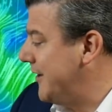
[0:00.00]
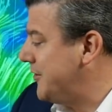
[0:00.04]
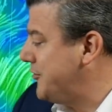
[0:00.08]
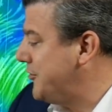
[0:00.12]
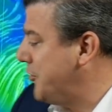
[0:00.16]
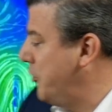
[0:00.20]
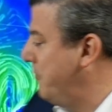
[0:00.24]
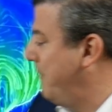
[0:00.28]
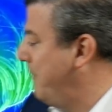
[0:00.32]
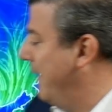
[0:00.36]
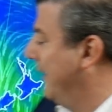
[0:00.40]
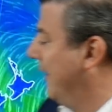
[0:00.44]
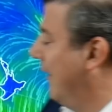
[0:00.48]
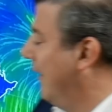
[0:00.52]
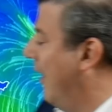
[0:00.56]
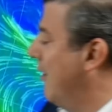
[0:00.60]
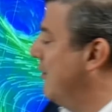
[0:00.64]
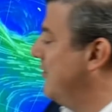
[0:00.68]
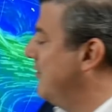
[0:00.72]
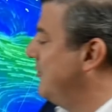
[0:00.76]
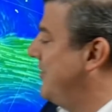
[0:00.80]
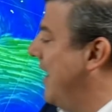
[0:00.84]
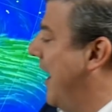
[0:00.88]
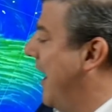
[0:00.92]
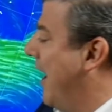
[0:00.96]
Two big
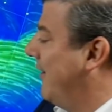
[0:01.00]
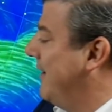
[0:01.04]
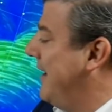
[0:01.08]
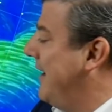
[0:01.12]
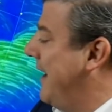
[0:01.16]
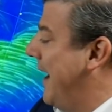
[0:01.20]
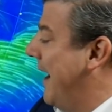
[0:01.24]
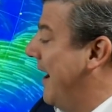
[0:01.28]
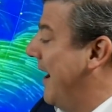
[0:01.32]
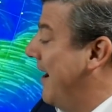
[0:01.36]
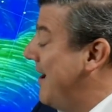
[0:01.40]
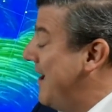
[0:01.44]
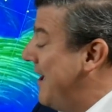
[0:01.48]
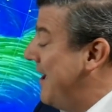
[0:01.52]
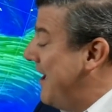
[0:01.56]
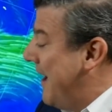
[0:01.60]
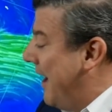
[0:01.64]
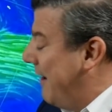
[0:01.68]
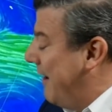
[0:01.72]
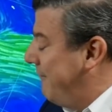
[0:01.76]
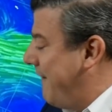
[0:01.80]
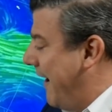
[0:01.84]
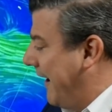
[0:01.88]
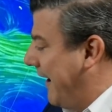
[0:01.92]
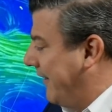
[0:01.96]
lows down here.
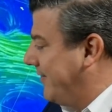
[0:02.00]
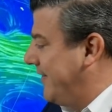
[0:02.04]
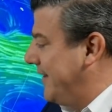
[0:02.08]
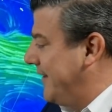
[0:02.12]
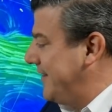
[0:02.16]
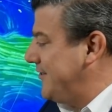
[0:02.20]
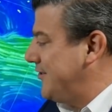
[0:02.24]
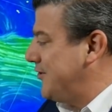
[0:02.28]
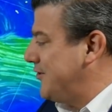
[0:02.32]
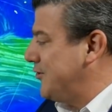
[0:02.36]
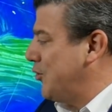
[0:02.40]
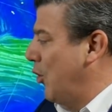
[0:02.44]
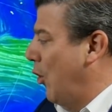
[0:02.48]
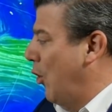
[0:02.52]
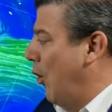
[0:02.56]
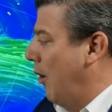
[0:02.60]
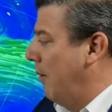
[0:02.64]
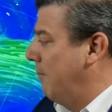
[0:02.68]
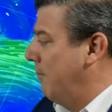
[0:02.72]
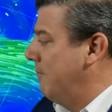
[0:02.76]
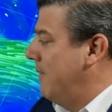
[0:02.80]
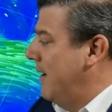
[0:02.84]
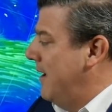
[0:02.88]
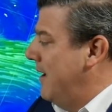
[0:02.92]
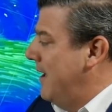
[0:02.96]
In fact, this
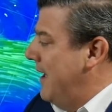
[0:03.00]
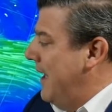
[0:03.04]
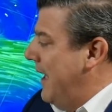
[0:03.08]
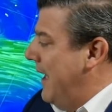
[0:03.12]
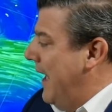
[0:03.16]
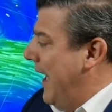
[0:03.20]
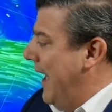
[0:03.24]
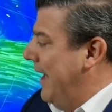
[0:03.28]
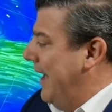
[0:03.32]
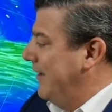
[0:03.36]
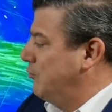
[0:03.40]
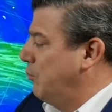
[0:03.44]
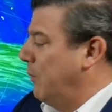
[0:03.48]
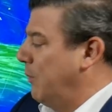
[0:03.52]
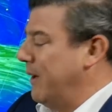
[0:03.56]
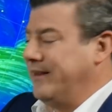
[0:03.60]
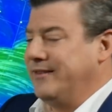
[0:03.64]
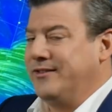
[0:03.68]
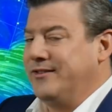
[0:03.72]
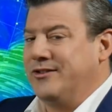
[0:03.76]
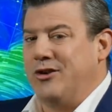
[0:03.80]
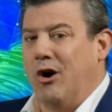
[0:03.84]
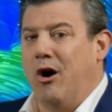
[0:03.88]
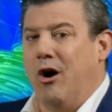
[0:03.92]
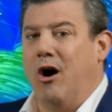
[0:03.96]
storm has
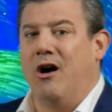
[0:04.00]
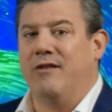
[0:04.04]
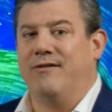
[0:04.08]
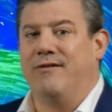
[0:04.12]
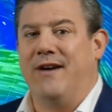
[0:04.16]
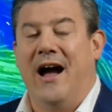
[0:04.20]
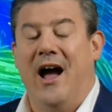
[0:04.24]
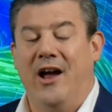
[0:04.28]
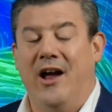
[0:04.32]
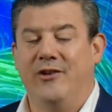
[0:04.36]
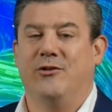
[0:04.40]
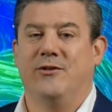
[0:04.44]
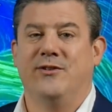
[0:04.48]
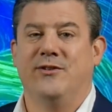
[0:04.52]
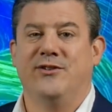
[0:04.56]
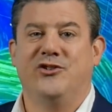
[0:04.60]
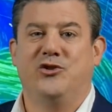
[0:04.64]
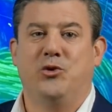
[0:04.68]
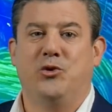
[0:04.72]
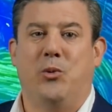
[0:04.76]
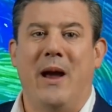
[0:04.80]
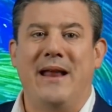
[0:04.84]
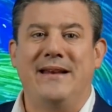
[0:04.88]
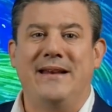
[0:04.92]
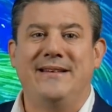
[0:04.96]
wins of
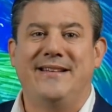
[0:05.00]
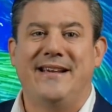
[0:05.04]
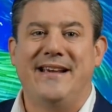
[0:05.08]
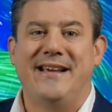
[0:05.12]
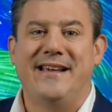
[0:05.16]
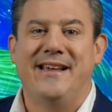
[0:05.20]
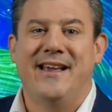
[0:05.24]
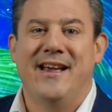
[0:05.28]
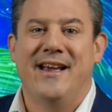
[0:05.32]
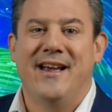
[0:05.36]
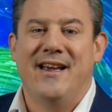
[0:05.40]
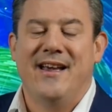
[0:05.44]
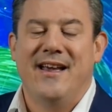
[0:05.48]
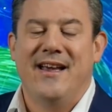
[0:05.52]
120